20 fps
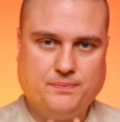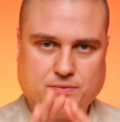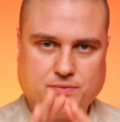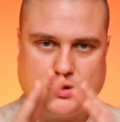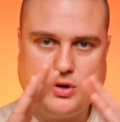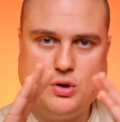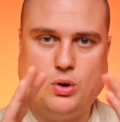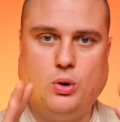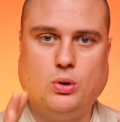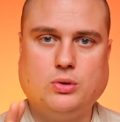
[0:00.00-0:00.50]

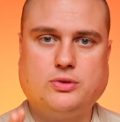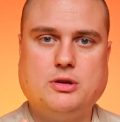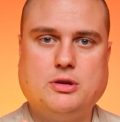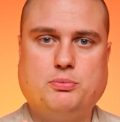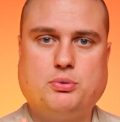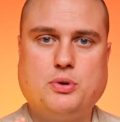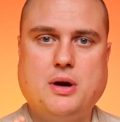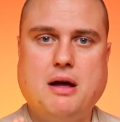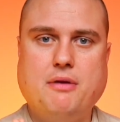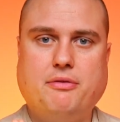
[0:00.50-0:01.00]
You hold the
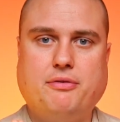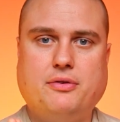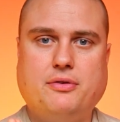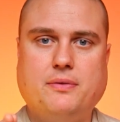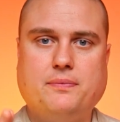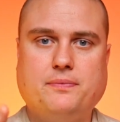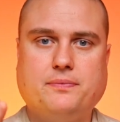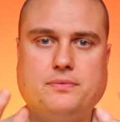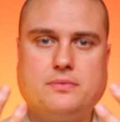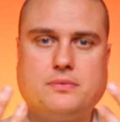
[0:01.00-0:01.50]
breath
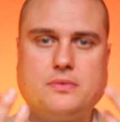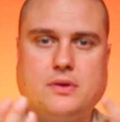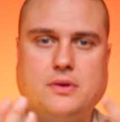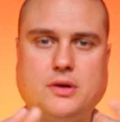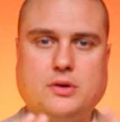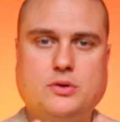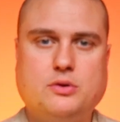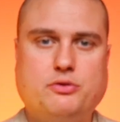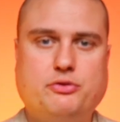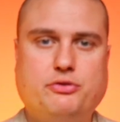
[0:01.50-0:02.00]

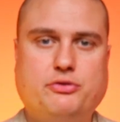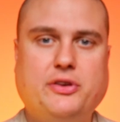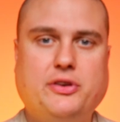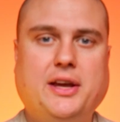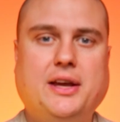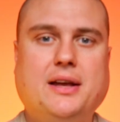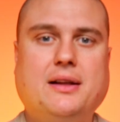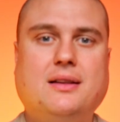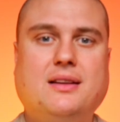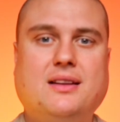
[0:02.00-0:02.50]
and you
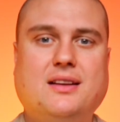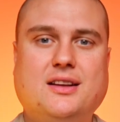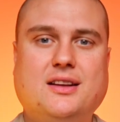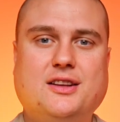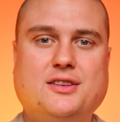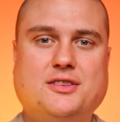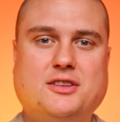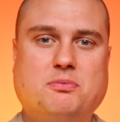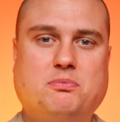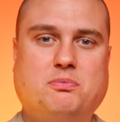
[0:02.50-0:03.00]
feel
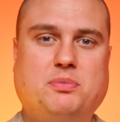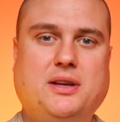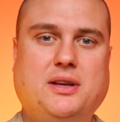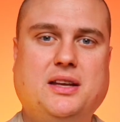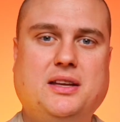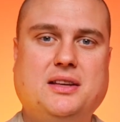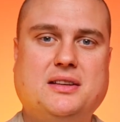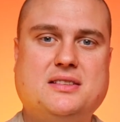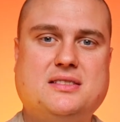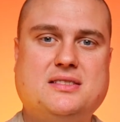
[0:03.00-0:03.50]
the
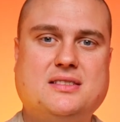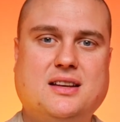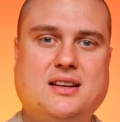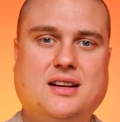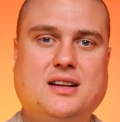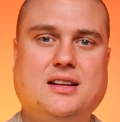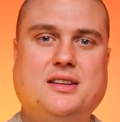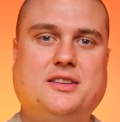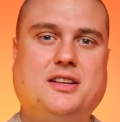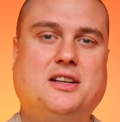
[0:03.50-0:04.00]
peace,
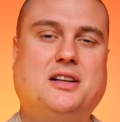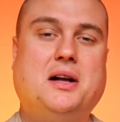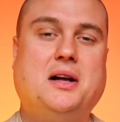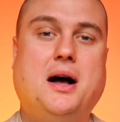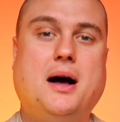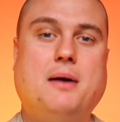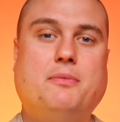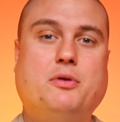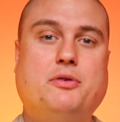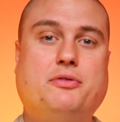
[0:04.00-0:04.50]
the
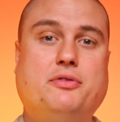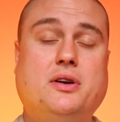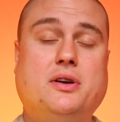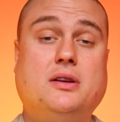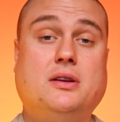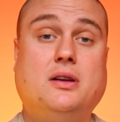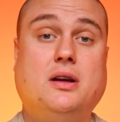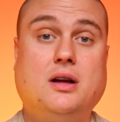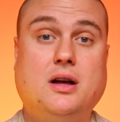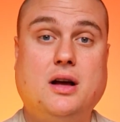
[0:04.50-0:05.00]
calm
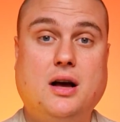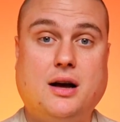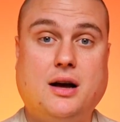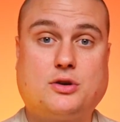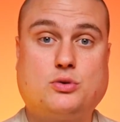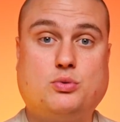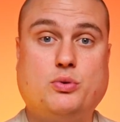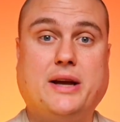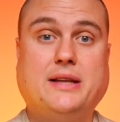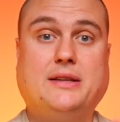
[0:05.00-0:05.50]
within. A
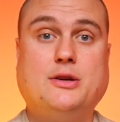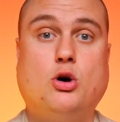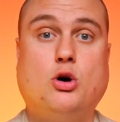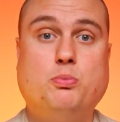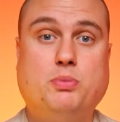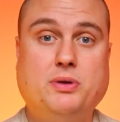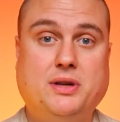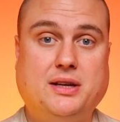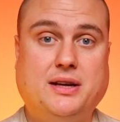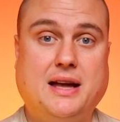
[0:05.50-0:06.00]
great
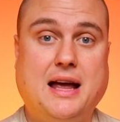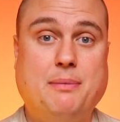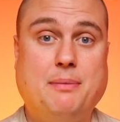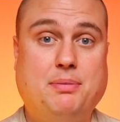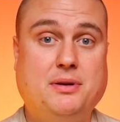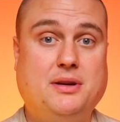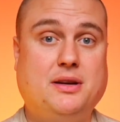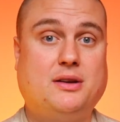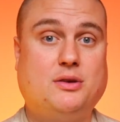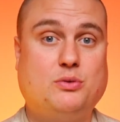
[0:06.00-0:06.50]
opening
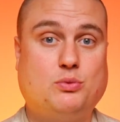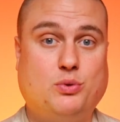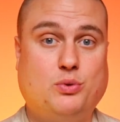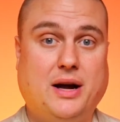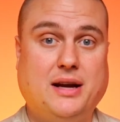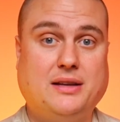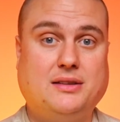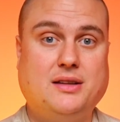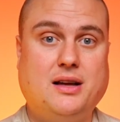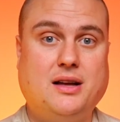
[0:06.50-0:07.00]
happening right